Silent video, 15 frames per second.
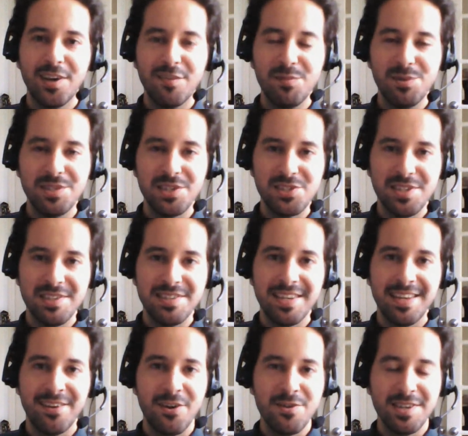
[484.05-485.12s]
lot of musicians
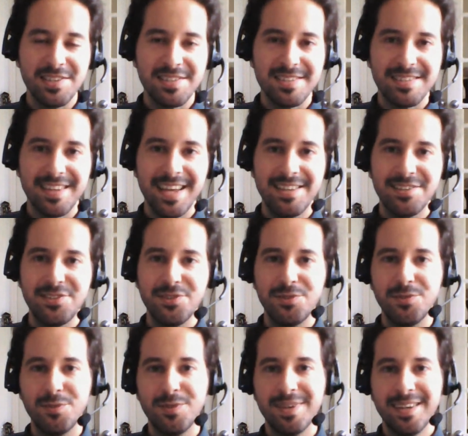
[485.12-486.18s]
and artists tend
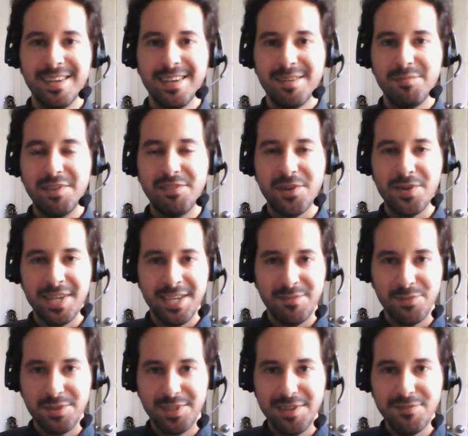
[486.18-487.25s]
to be very
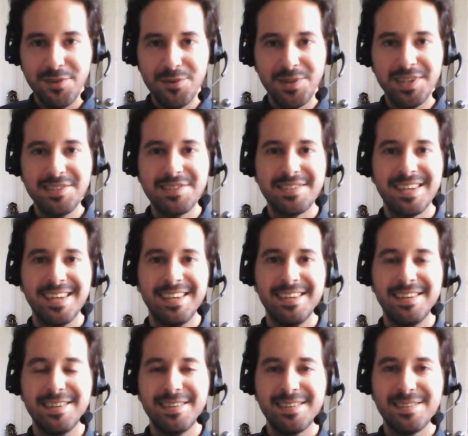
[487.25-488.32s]
inwardly focused
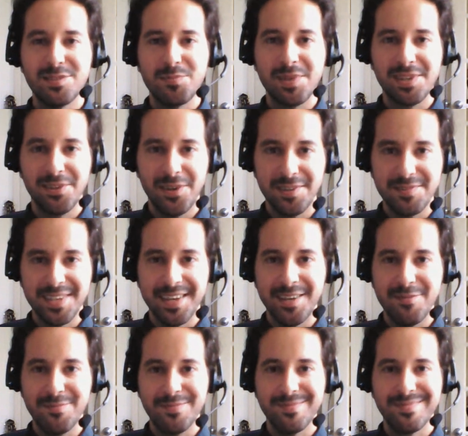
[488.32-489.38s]
and spend a lot of
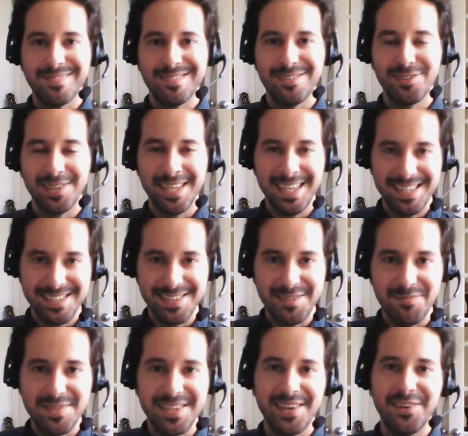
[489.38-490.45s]
time looking into
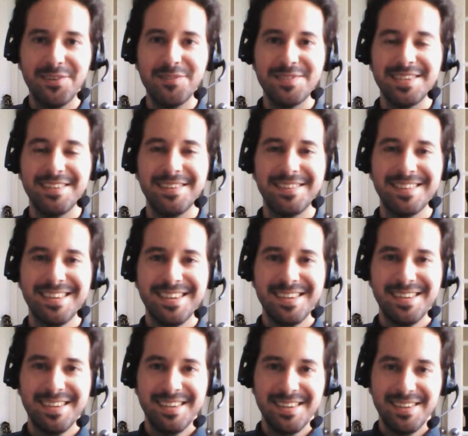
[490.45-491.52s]
themselves and,
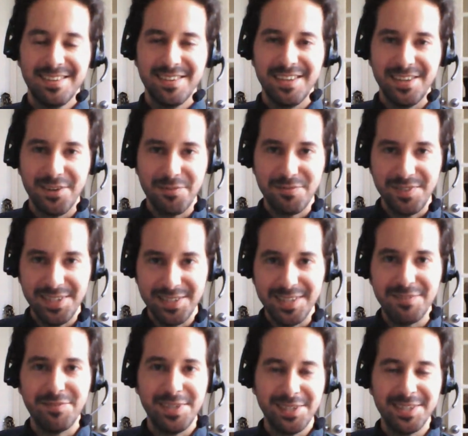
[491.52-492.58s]
you know,
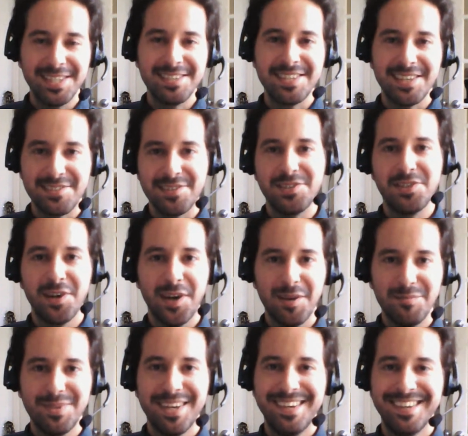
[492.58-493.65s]
feeling feelings. That's the
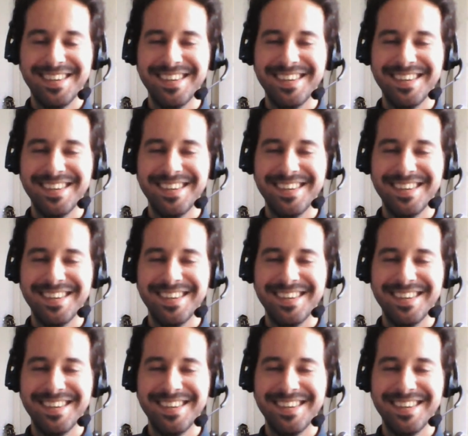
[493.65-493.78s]
job.